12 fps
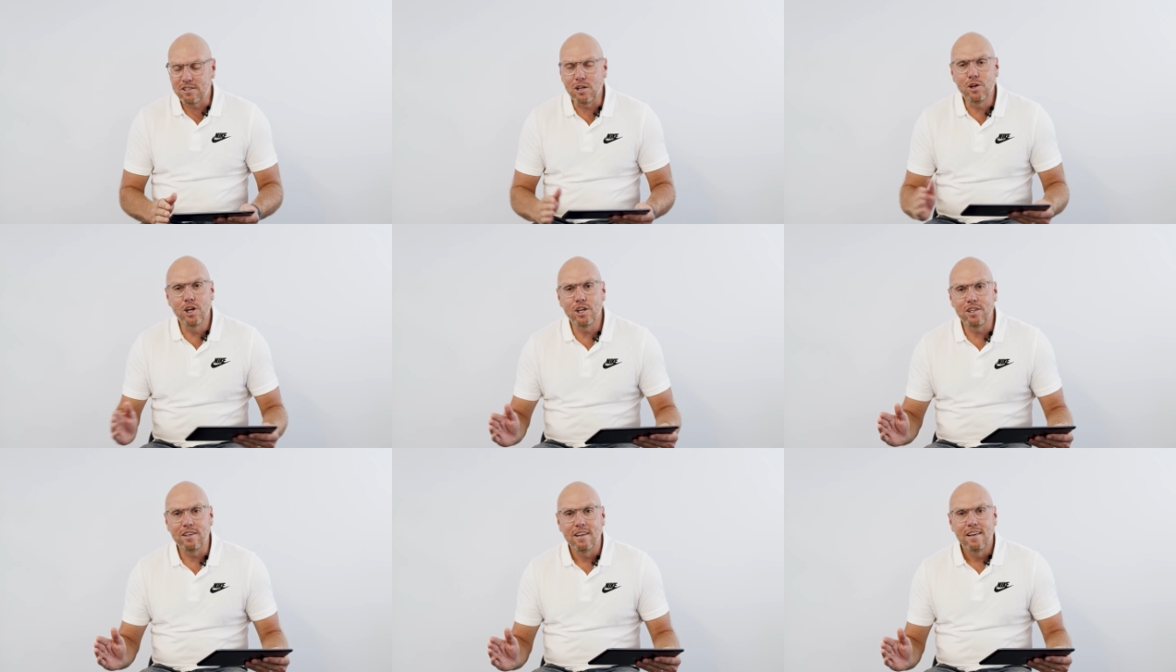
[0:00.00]
so
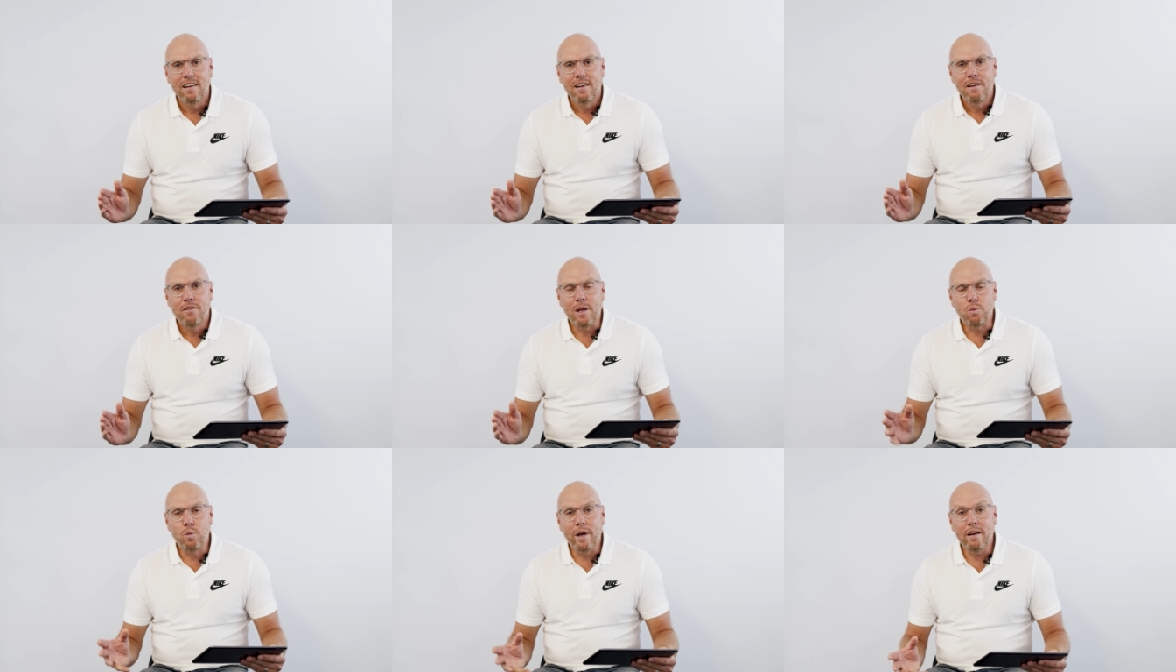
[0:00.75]
hurt
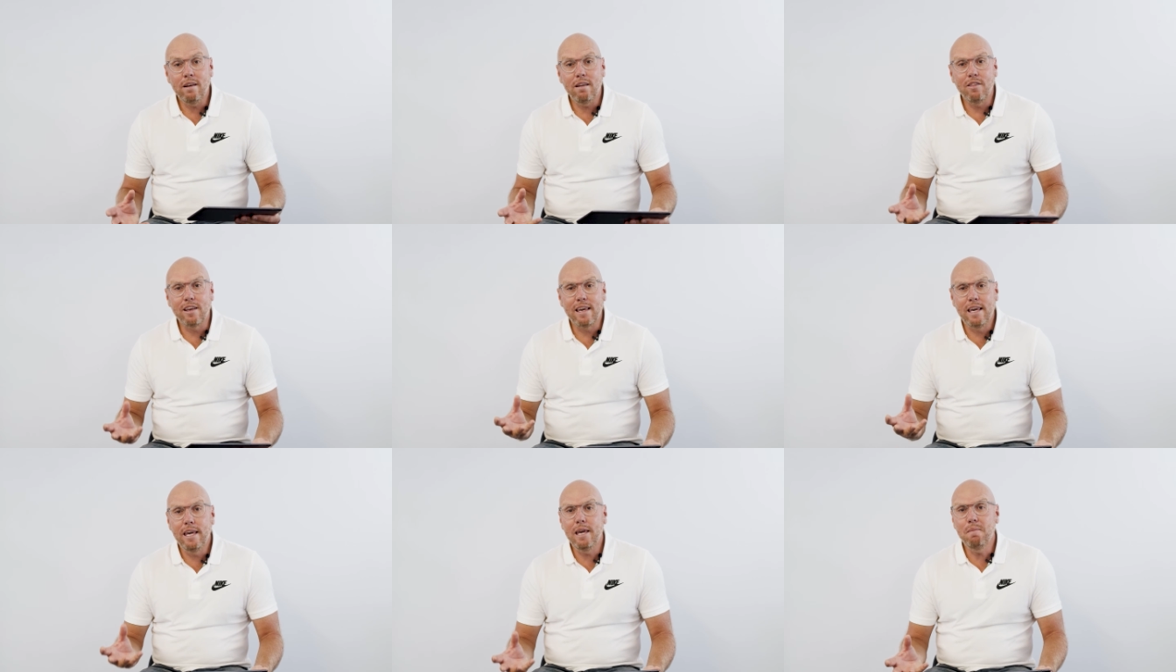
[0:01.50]
that when the
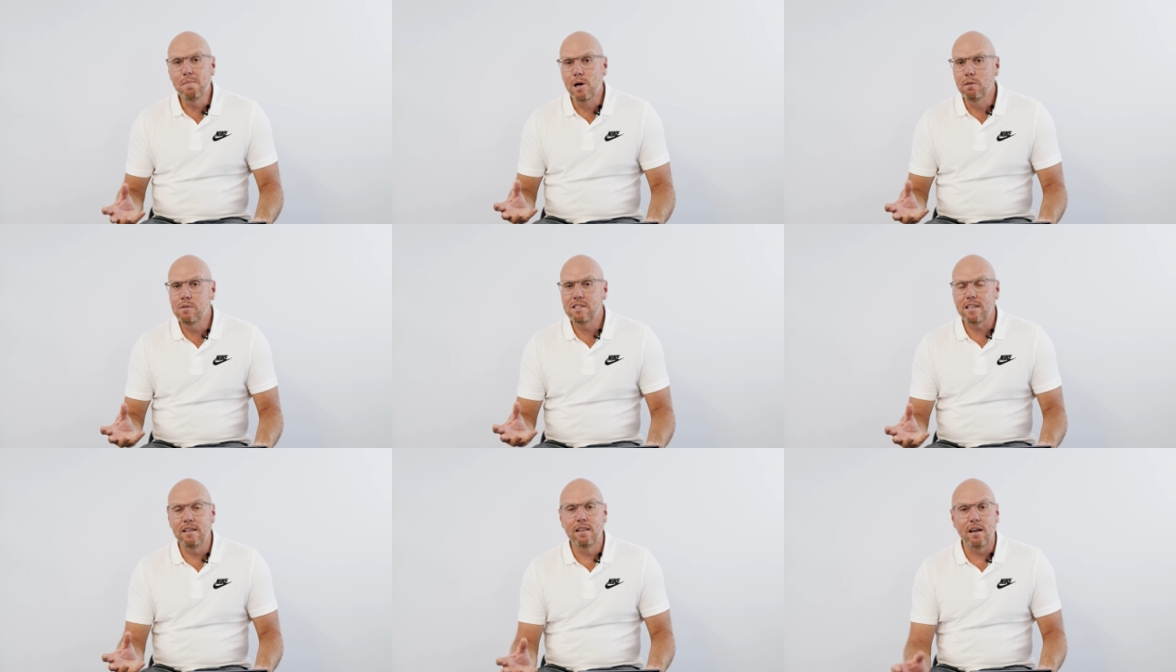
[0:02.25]
key
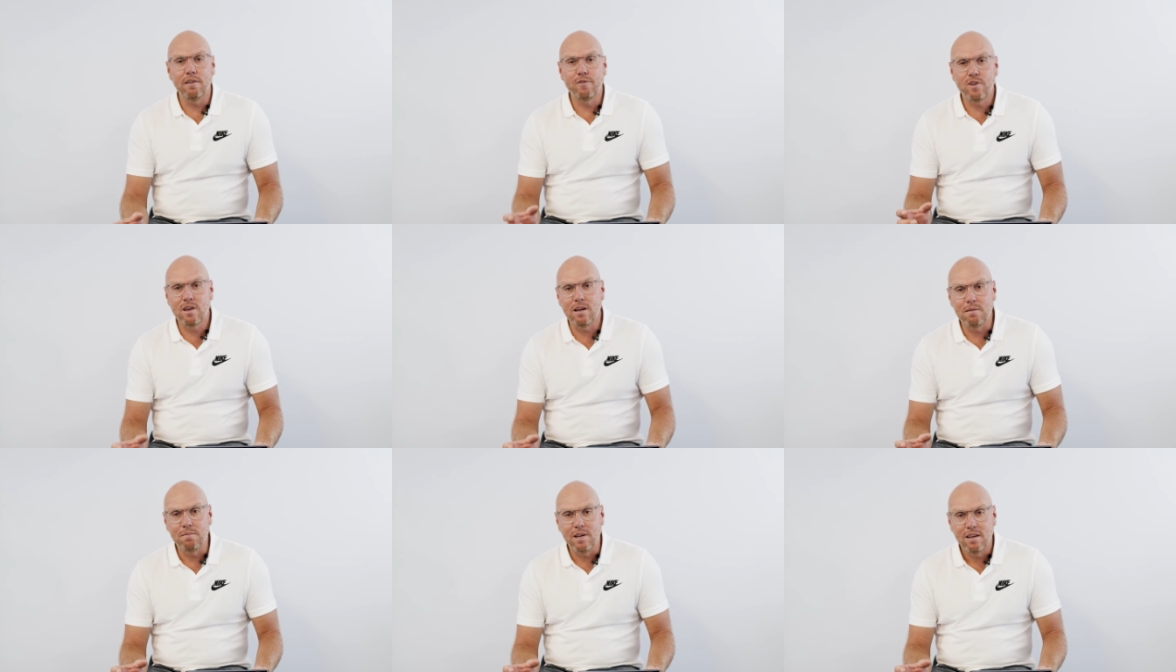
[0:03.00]
moments in life
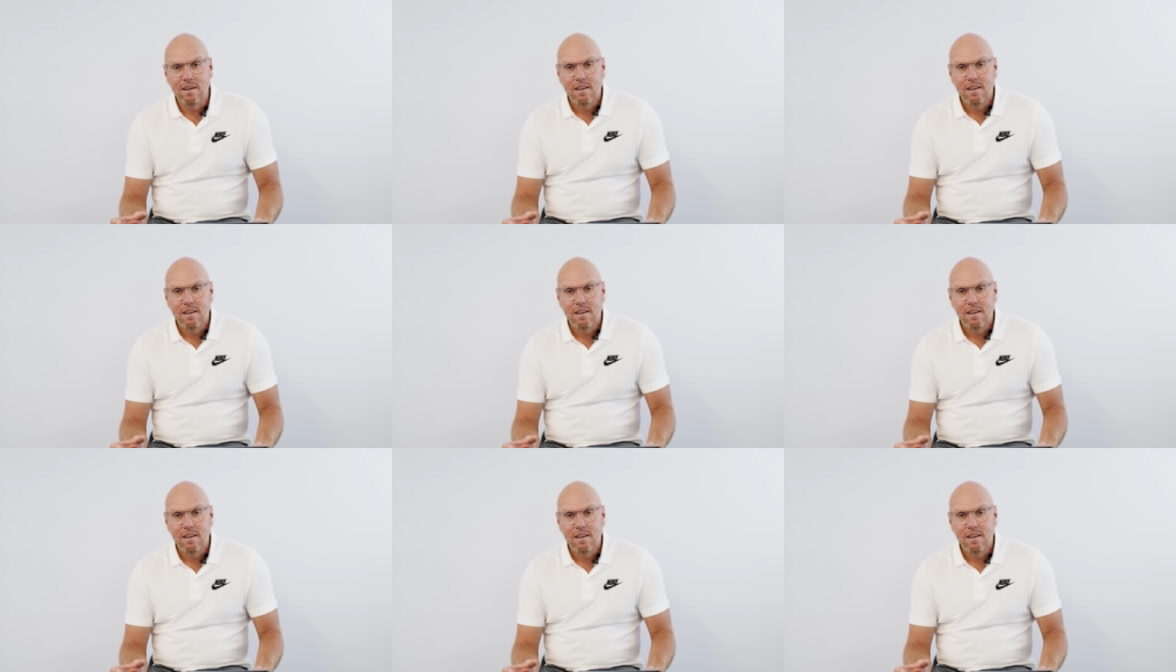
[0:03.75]
come,